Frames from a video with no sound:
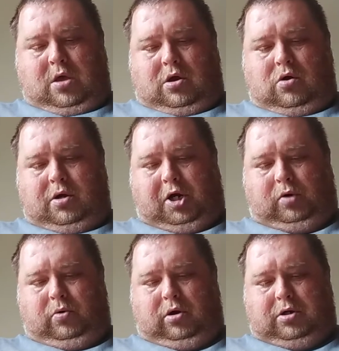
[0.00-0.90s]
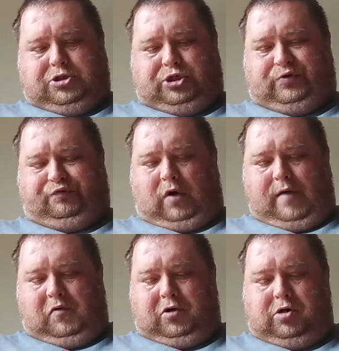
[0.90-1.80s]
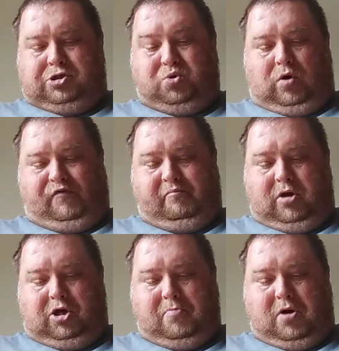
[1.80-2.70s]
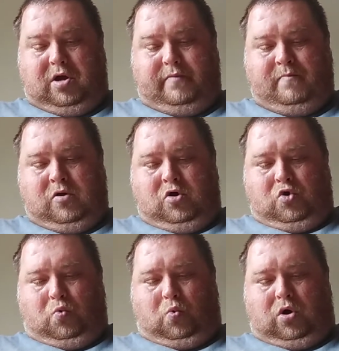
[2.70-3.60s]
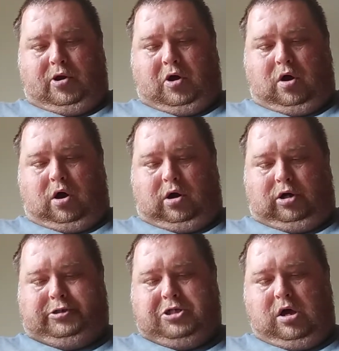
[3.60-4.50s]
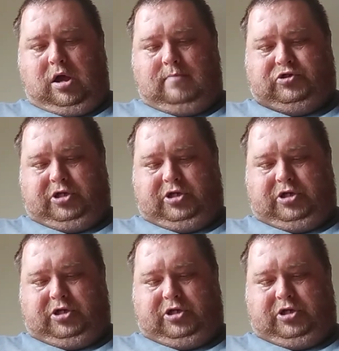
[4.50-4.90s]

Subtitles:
Oh, here we are. It says 512 megabyte, 1R times